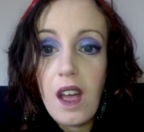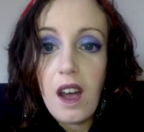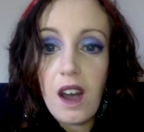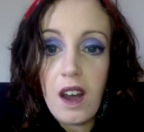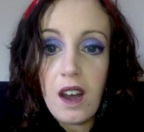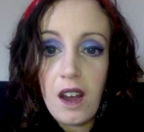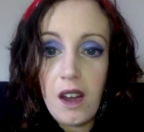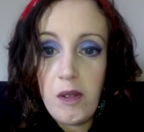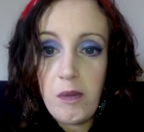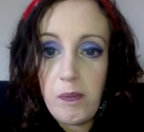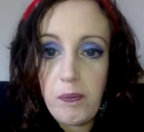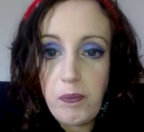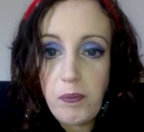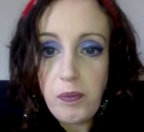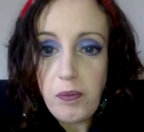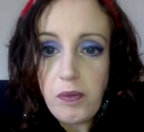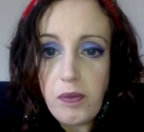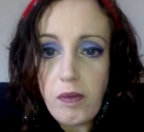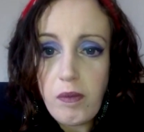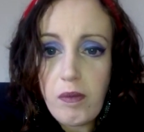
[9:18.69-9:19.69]

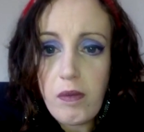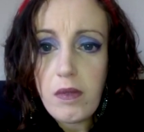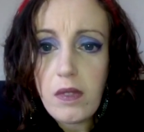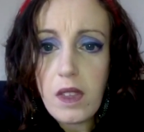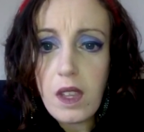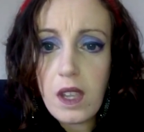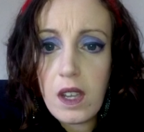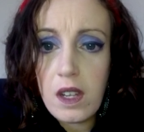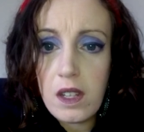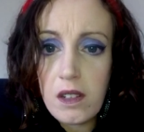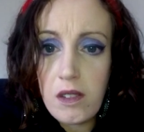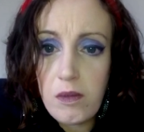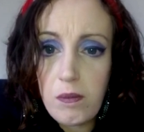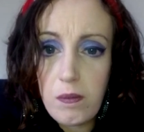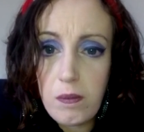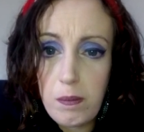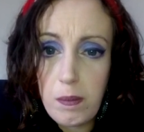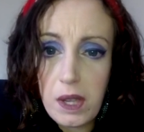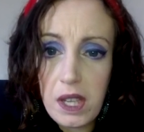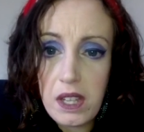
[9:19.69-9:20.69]
And
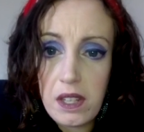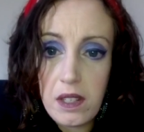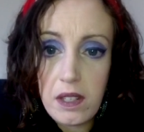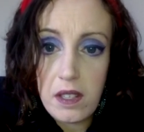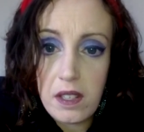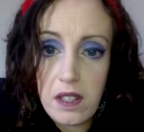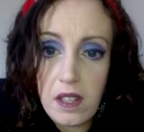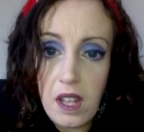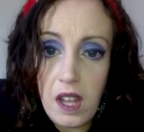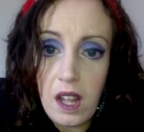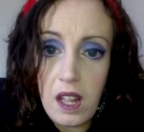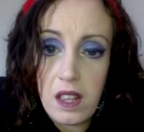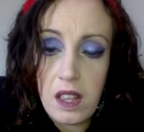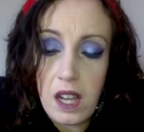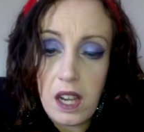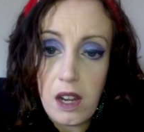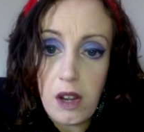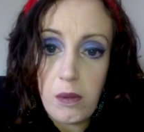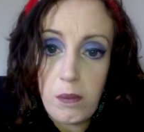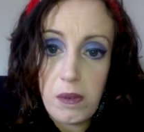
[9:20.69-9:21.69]
because at
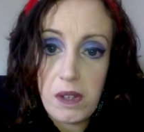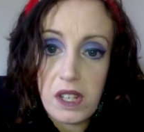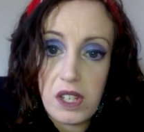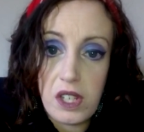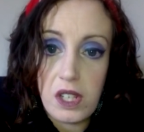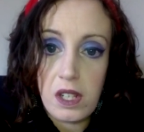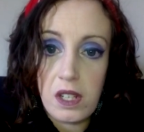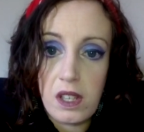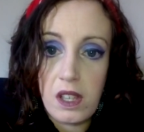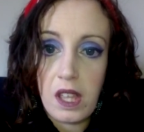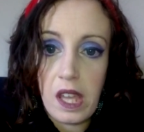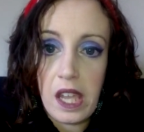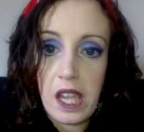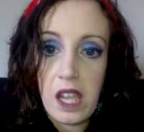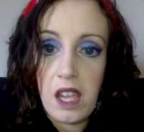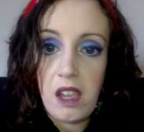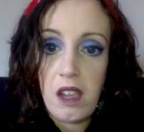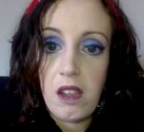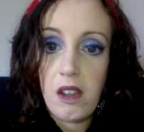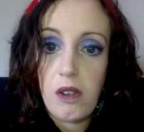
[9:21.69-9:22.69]
that competition
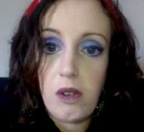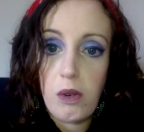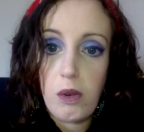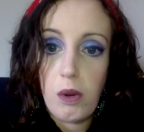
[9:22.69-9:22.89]
the